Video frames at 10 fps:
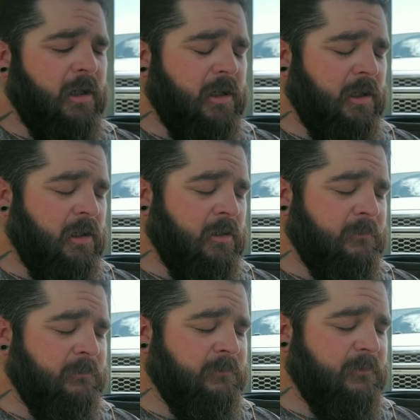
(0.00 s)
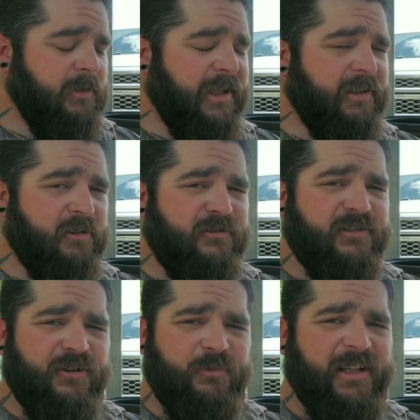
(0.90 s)
And there's
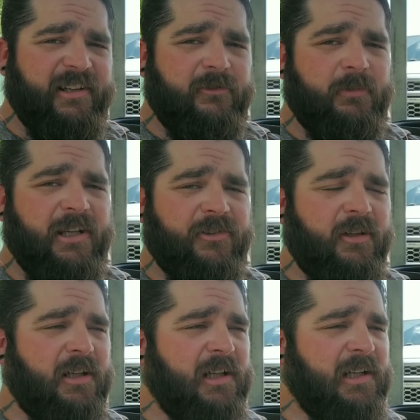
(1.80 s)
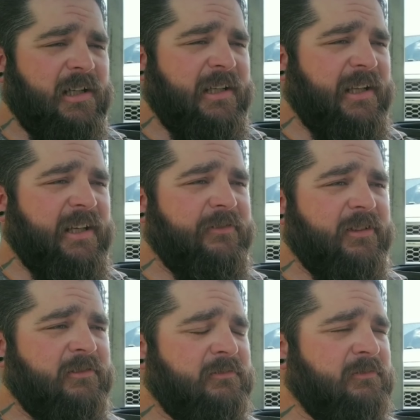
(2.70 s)
so many of them out there, I can't
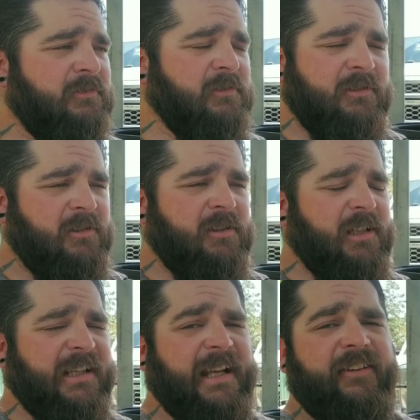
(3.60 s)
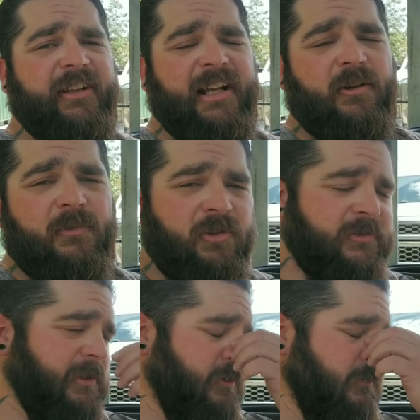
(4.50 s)
even count them all.
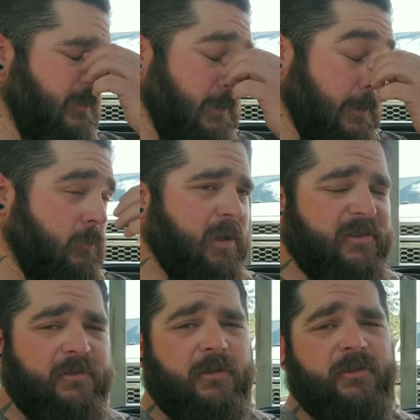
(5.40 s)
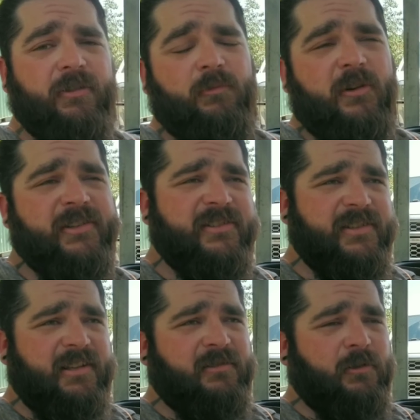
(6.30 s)
So what I started doing
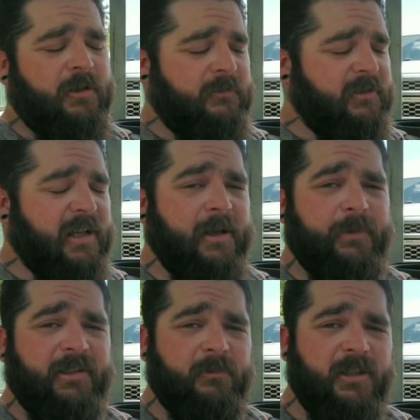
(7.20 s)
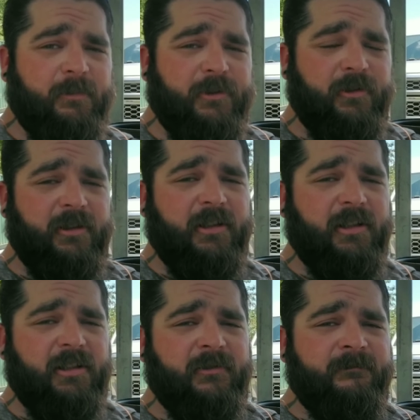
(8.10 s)
was I started typing them up
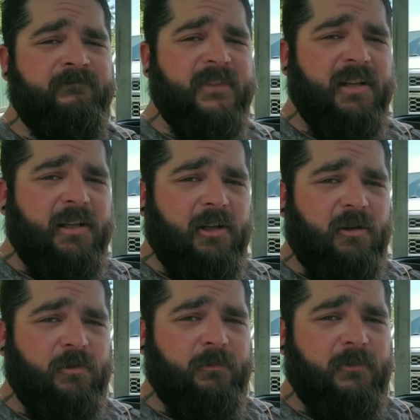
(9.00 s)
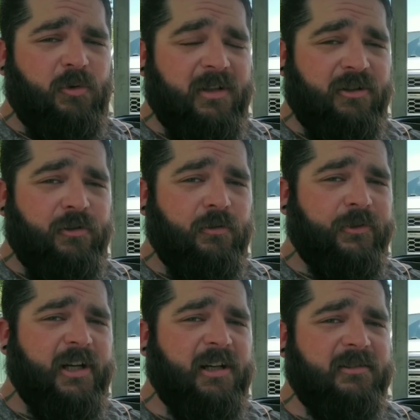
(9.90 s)
on on my Google
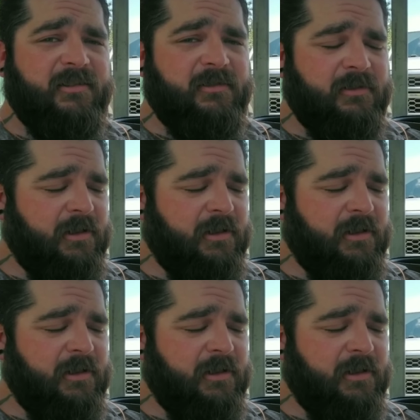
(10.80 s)
Docs